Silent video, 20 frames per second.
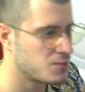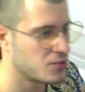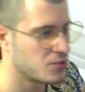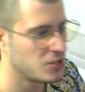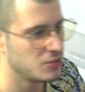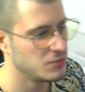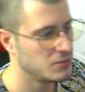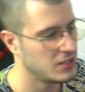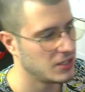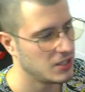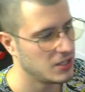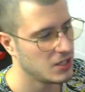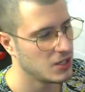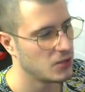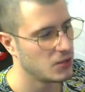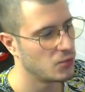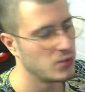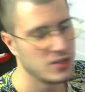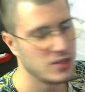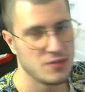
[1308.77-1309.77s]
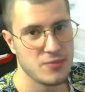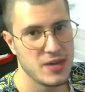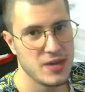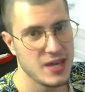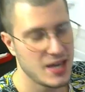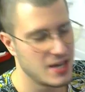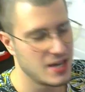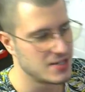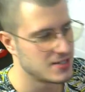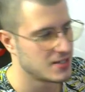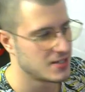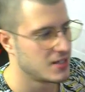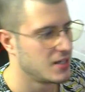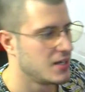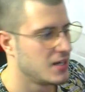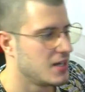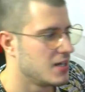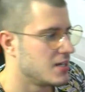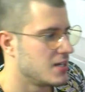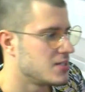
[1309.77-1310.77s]
probably will be it.
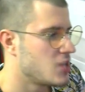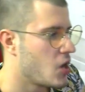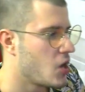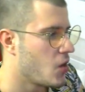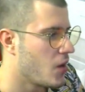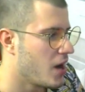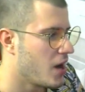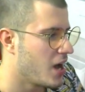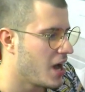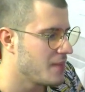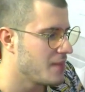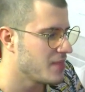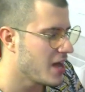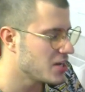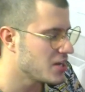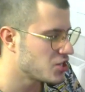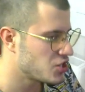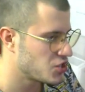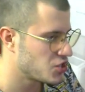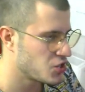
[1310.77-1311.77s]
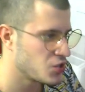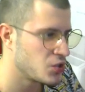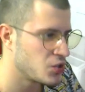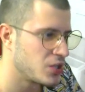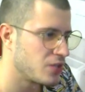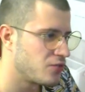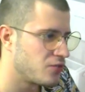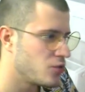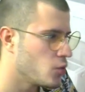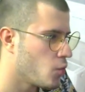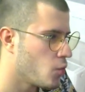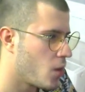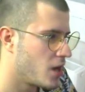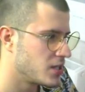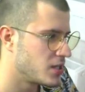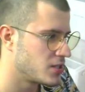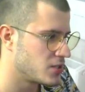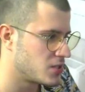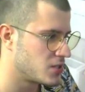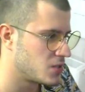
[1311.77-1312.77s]
So, I'm not sure if you
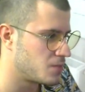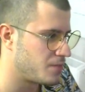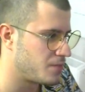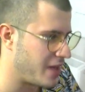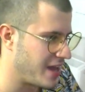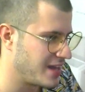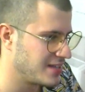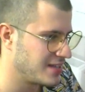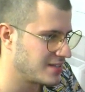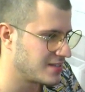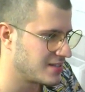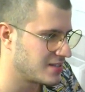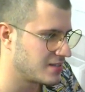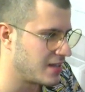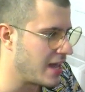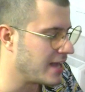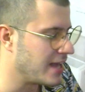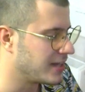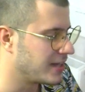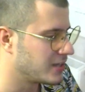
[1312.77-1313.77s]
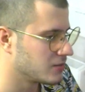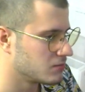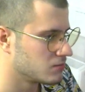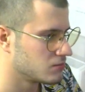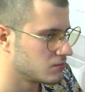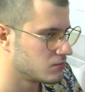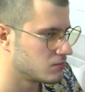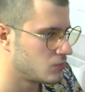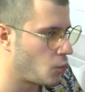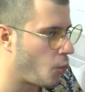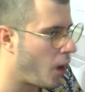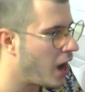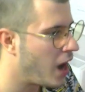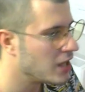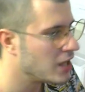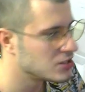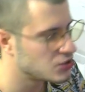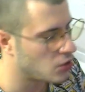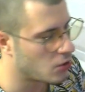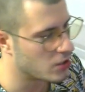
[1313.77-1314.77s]
want to spend, like,
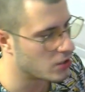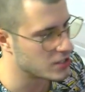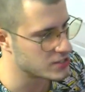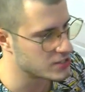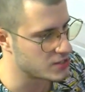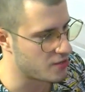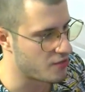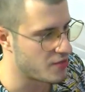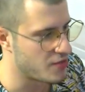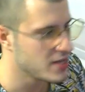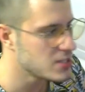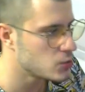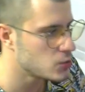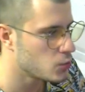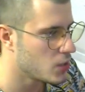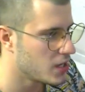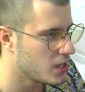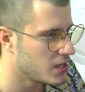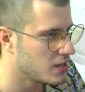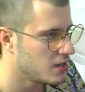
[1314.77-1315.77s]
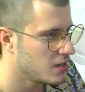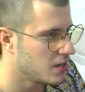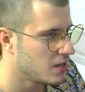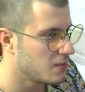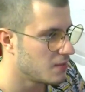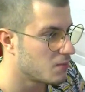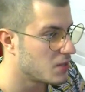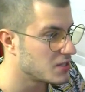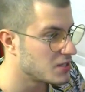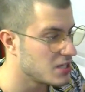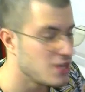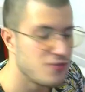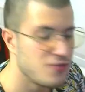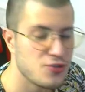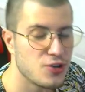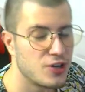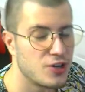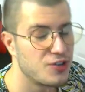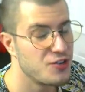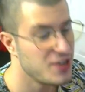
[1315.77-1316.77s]
wild card on this one, but
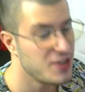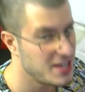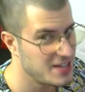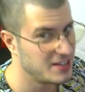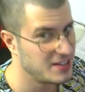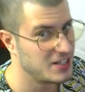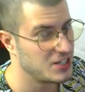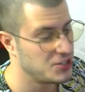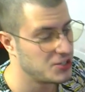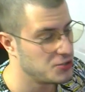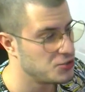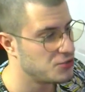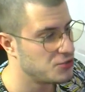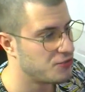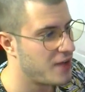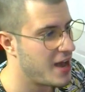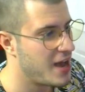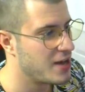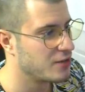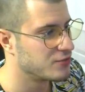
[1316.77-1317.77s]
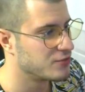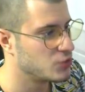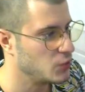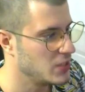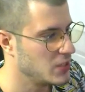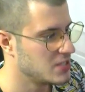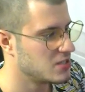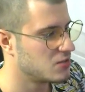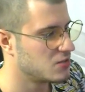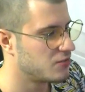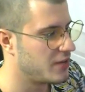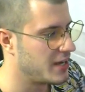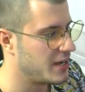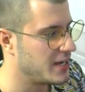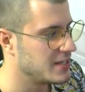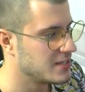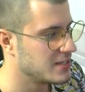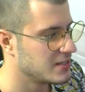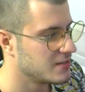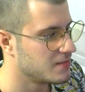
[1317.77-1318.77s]
if you are really a huge fan of Twisted
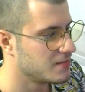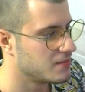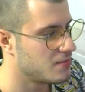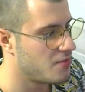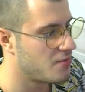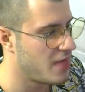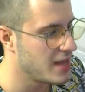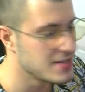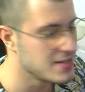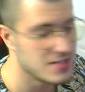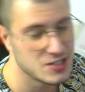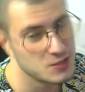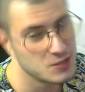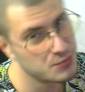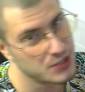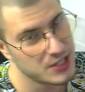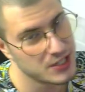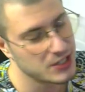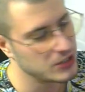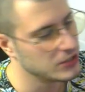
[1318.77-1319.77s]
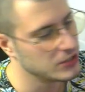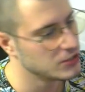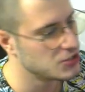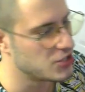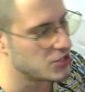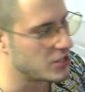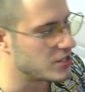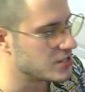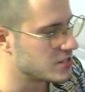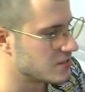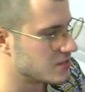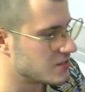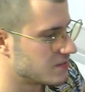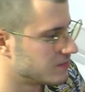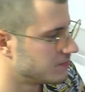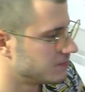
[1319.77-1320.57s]
Fate, then that's a pretty cool choice.